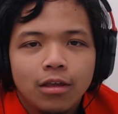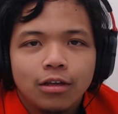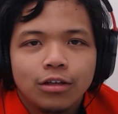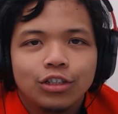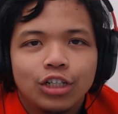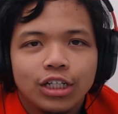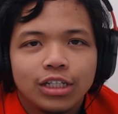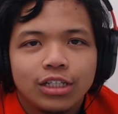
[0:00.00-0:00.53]

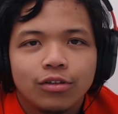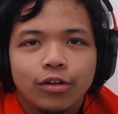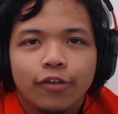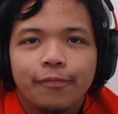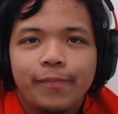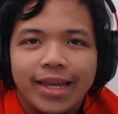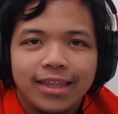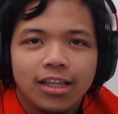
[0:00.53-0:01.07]
just sort of
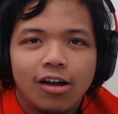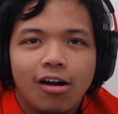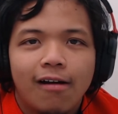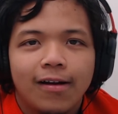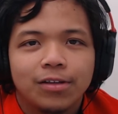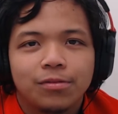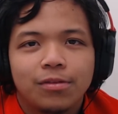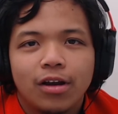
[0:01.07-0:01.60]
picking the
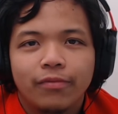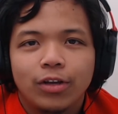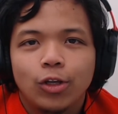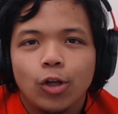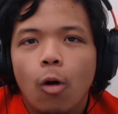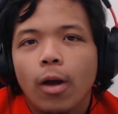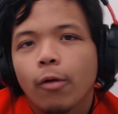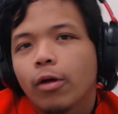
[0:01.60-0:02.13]
cards without even
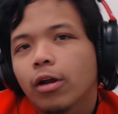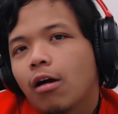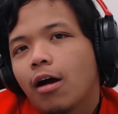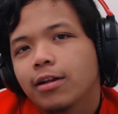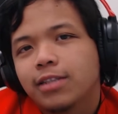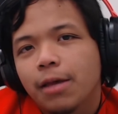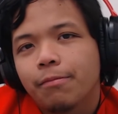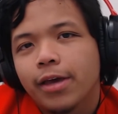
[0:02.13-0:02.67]
knowing what
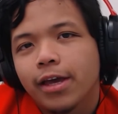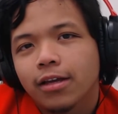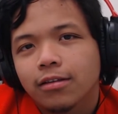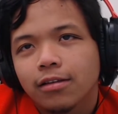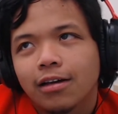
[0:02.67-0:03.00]
cards I pick.